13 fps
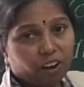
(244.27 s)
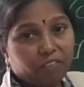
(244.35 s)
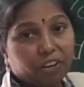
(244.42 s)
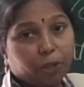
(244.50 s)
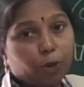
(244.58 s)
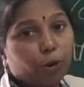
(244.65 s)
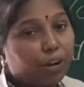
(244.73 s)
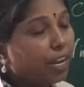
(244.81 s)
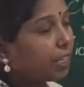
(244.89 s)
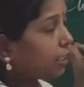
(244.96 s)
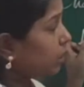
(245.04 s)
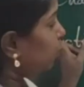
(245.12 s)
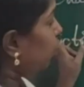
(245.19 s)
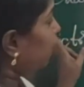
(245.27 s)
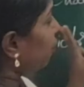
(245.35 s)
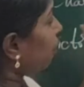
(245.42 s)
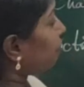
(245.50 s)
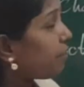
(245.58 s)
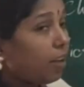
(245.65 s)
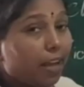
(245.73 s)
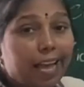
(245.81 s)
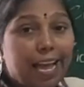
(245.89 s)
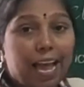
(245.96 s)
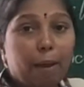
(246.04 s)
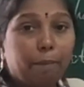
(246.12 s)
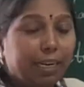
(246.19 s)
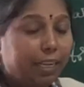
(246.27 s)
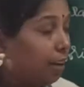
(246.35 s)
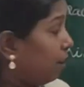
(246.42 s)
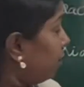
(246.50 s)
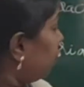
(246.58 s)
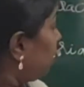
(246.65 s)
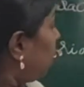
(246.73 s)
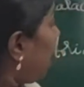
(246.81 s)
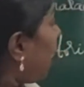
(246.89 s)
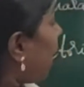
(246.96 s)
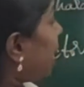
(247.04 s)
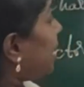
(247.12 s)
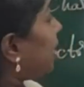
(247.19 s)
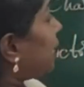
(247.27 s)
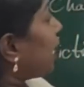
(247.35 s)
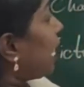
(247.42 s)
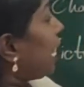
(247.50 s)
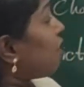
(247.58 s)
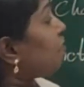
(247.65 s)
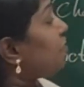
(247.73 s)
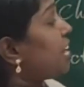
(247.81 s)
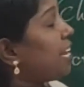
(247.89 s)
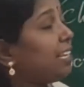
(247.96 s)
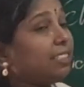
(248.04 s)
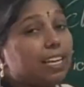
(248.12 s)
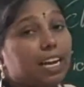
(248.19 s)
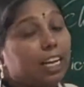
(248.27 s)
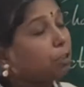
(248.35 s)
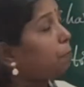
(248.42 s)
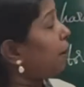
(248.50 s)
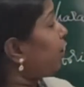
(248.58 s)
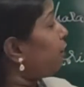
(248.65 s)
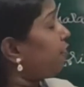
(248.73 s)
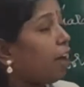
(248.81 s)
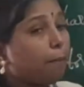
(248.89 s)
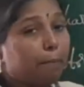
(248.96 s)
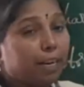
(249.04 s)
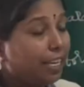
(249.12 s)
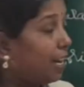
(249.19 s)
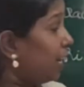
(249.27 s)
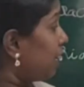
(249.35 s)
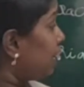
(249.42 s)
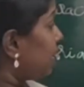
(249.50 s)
Victoria is the daughter of Amelia. And Henry is the husband of Amelia.